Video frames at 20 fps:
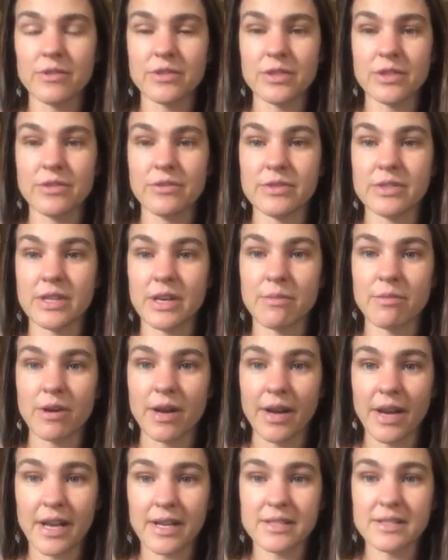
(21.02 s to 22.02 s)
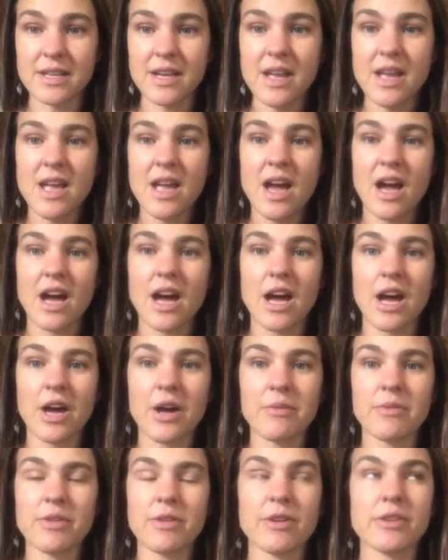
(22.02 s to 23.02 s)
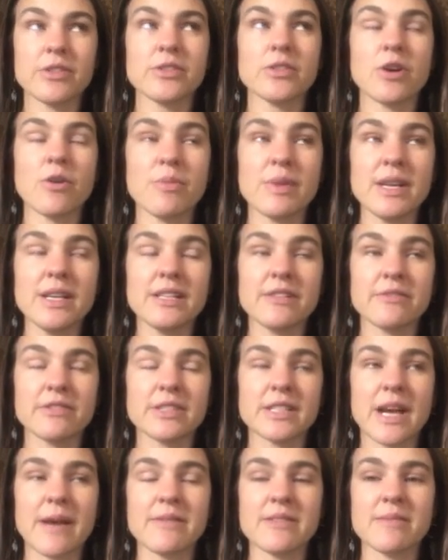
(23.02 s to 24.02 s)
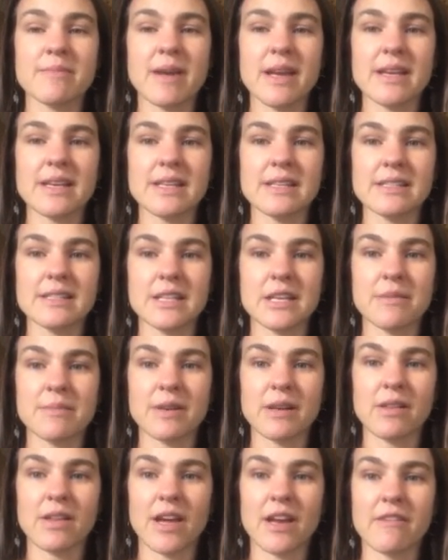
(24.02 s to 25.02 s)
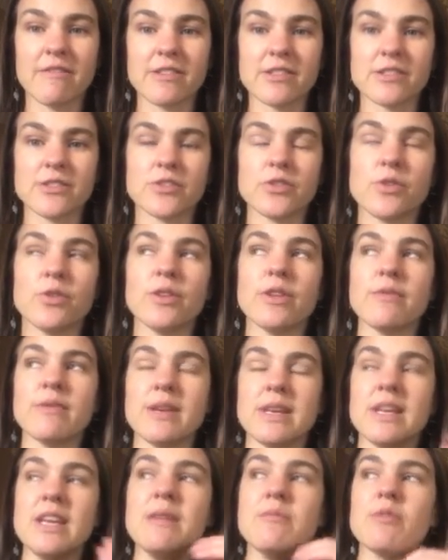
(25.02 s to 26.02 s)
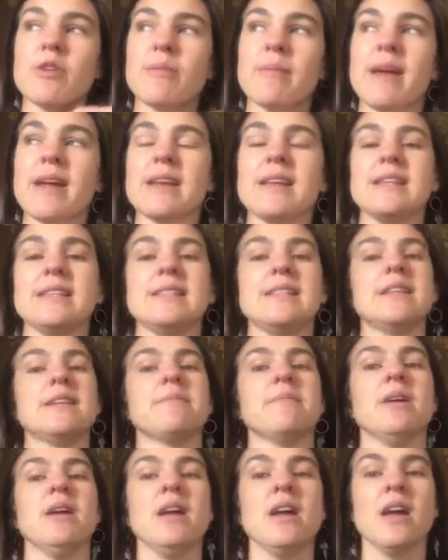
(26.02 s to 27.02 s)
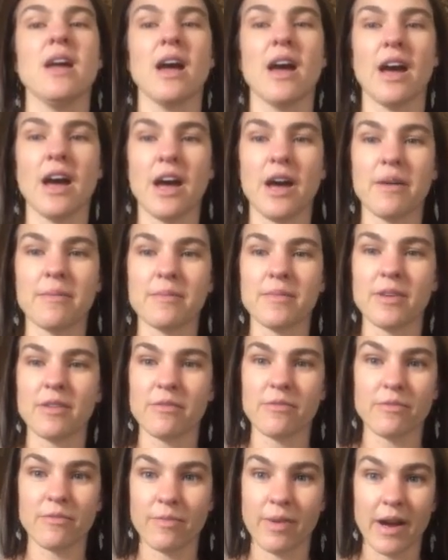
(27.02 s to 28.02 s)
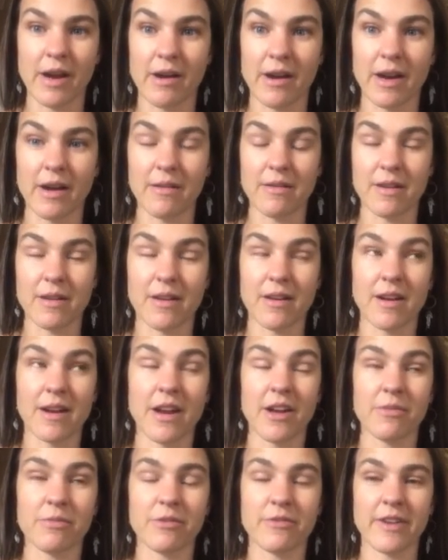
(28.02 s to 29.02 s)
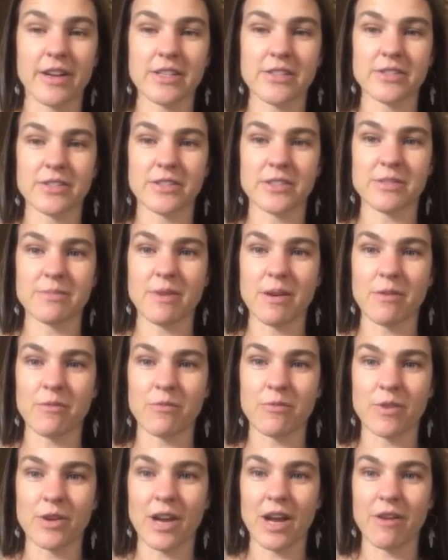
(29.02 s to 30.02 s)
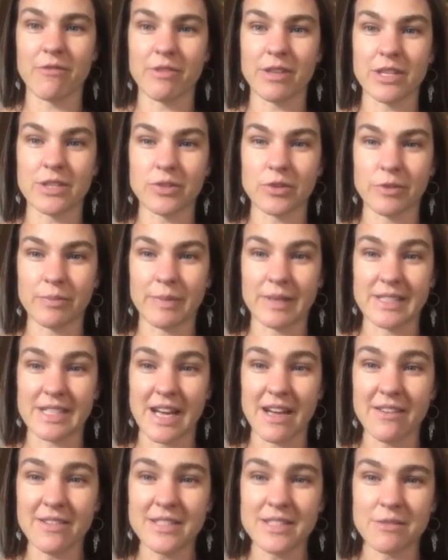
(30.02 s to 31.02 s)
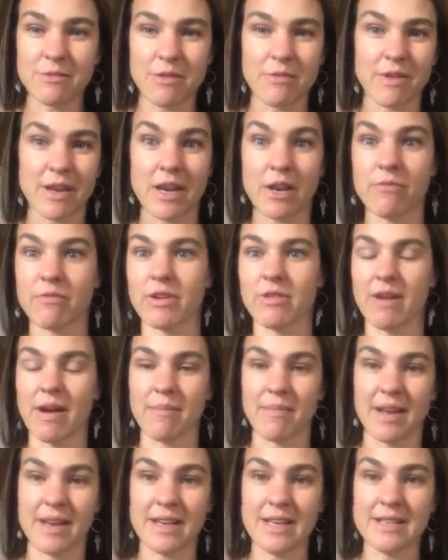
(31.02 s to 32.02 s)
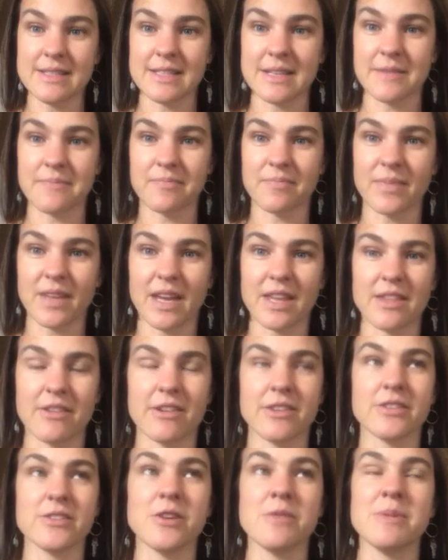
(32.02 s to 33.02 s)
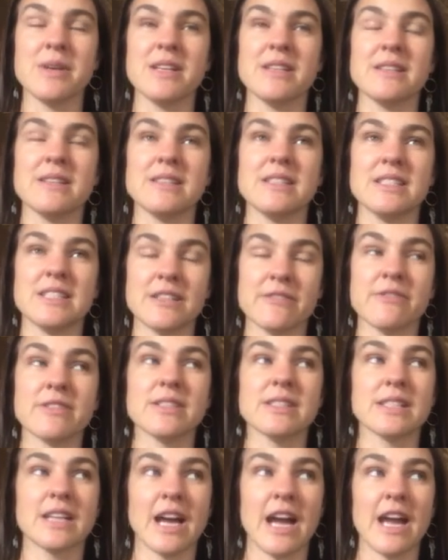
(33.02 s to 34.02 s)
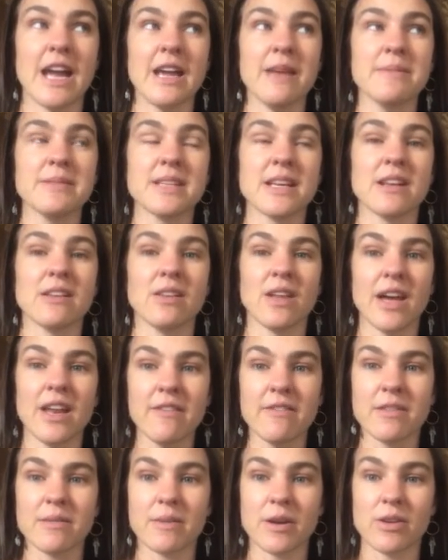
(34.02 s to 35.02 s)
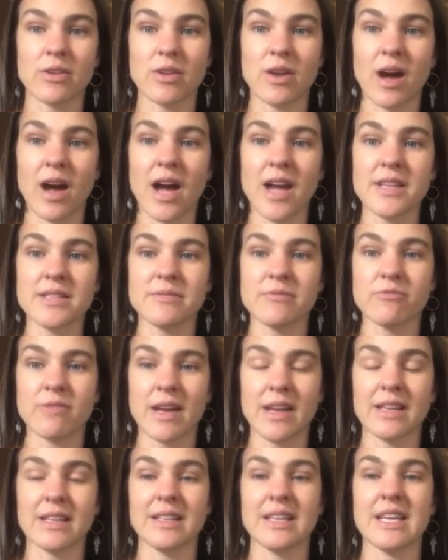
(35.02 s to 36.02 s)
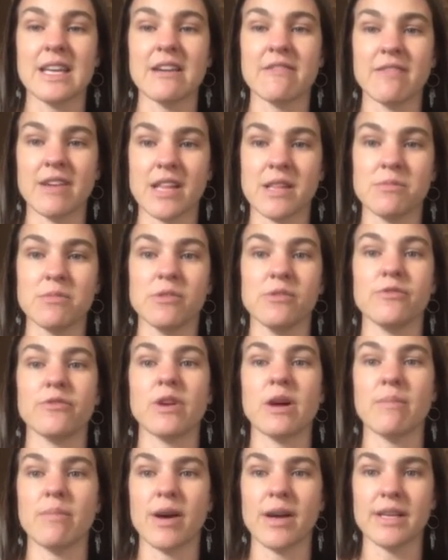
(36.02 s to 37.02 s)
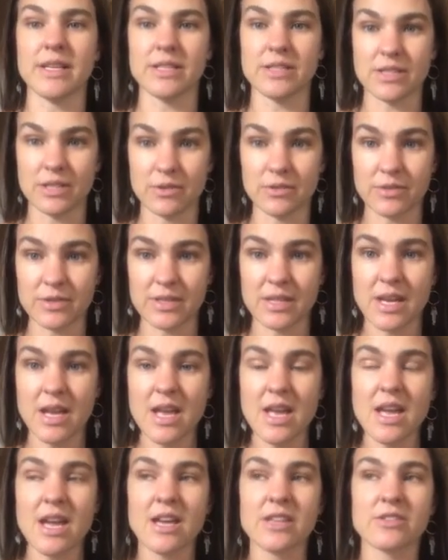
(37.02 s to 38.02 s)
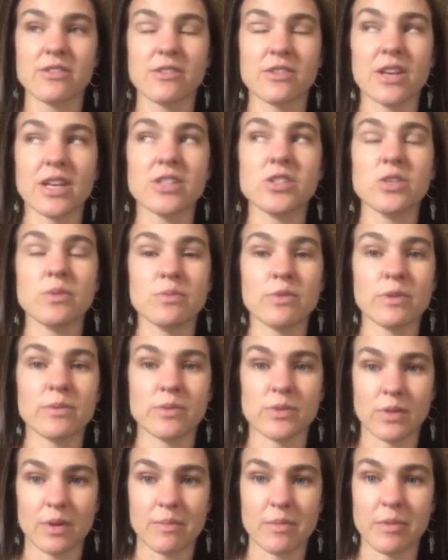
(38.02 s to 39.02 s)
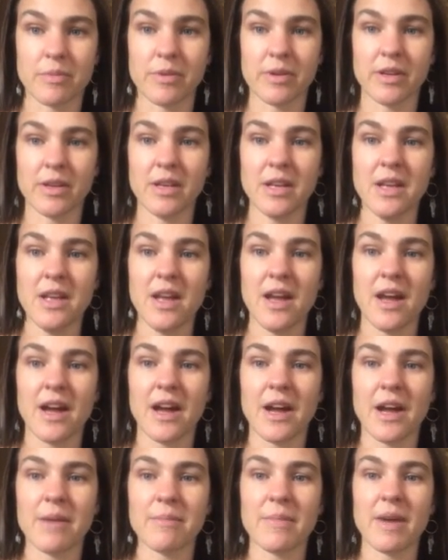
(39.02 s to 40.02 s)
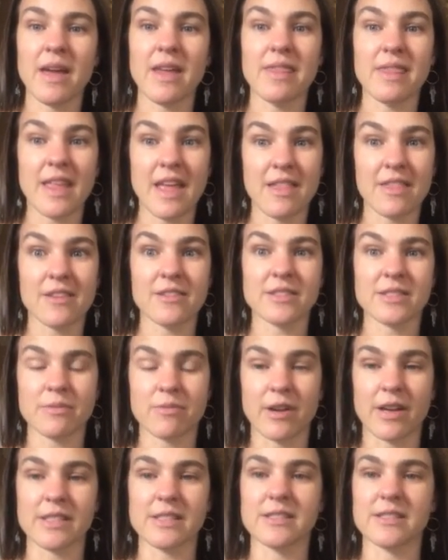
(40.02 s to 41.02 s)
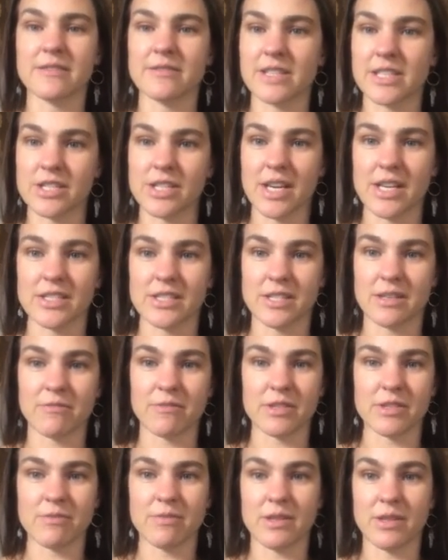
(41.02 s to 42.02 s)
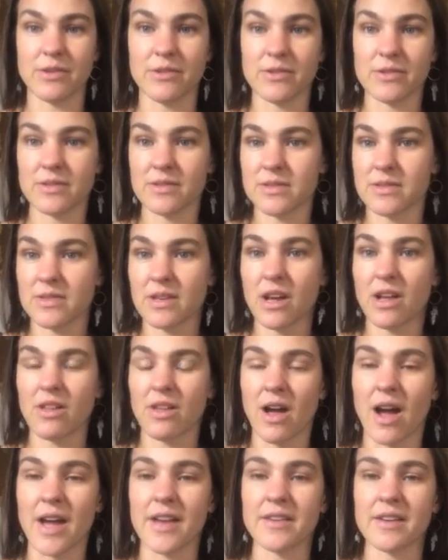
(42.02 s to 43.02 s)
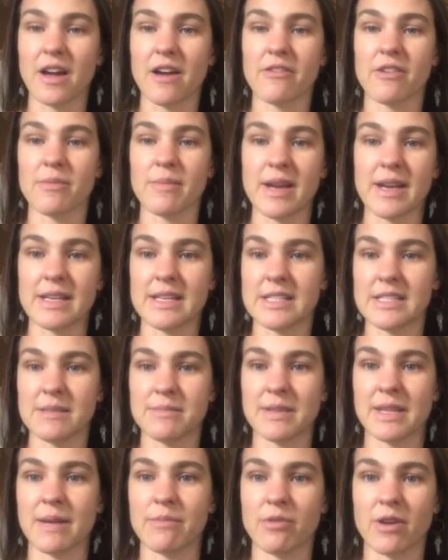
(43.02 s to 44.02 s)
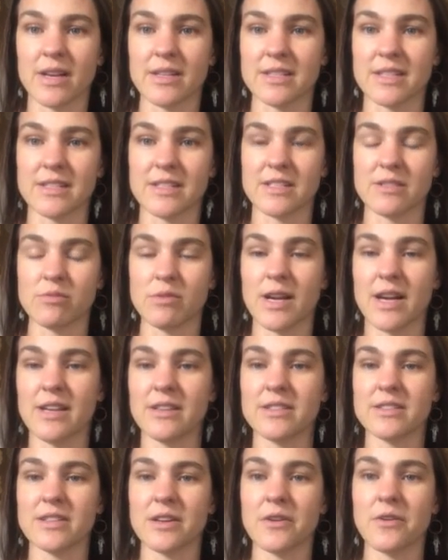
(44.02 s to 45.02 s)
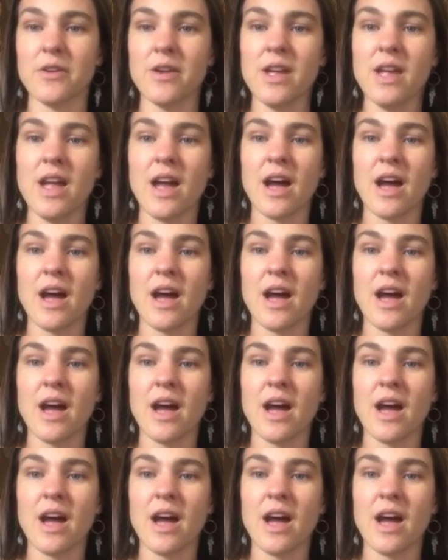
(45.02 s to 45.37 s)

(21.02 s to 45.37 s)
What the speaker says: to use in our products. There are so many different types of magnesium, and a lot of us are told that we need more magnesium by our health professionals, but we're not really told much else. So we run out and we grab magnesium. And there are so many different types, and a lot of them are not readily available for our body's use. So they're not super absorbable. And then there's the process of digestion, which we lose a lot of our magnesium in that process as well. So